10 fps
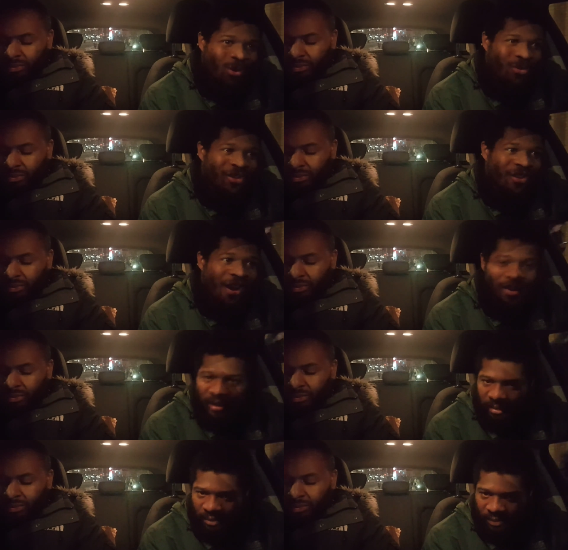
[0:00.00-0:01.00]
Speaker 1: No, it's not.
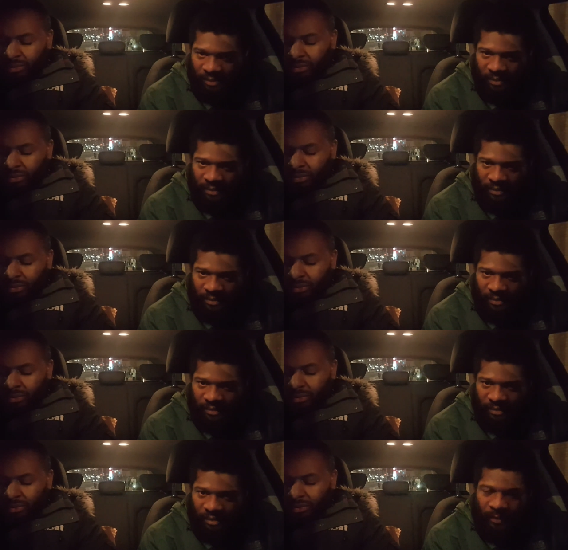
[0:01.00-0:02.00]

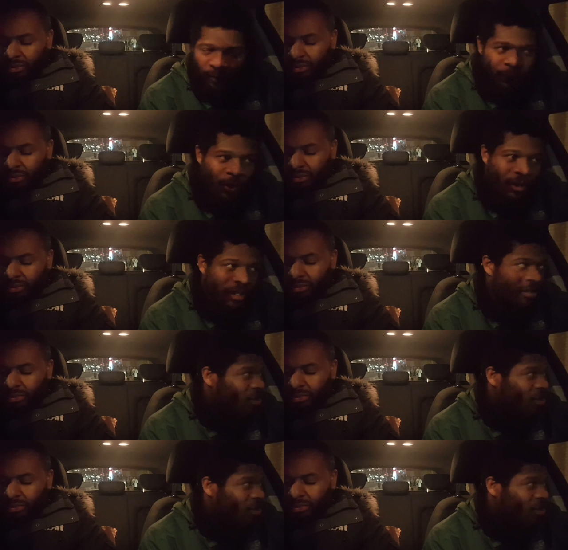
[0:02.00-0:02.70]
You fucking